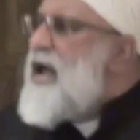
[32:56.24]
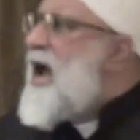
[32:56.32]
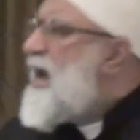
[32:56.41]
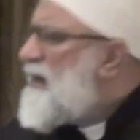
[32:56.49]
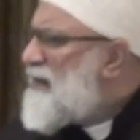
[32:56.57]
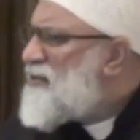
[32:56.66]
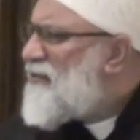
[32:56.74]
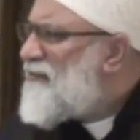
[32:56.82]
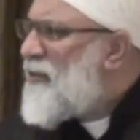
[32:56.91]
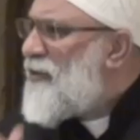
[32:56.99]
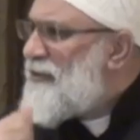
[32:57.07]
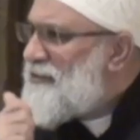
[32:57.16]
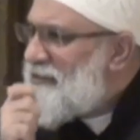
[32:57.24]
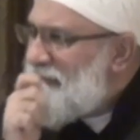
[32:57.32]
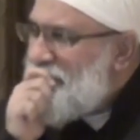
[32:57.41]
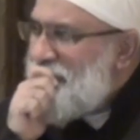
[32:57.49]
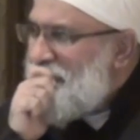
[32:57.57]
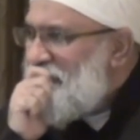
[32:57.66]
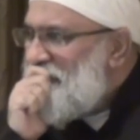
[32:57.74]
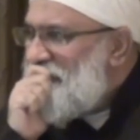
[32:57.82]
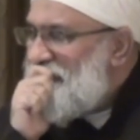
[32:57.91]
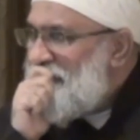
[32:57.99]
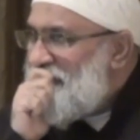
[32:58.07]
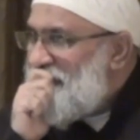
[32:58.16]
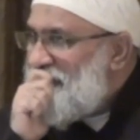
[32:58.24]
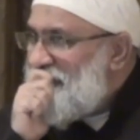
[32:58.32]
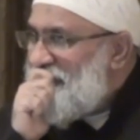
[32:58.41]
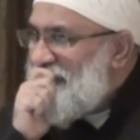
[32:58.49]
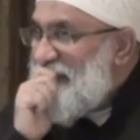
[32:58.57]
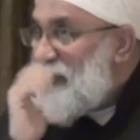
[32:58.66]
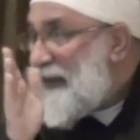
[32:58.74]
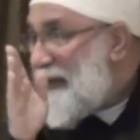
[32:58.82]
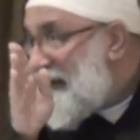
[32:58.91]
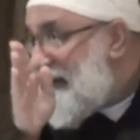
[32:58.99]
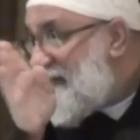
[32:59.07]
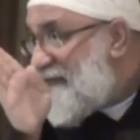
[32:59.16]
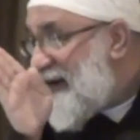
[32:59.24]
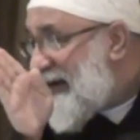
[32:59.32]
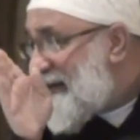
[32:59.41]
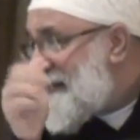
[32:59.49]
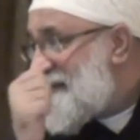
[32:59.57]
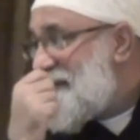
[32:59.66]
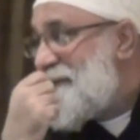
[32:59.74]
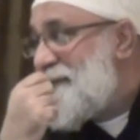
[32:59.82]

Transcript: Unless, of course, we can deflect.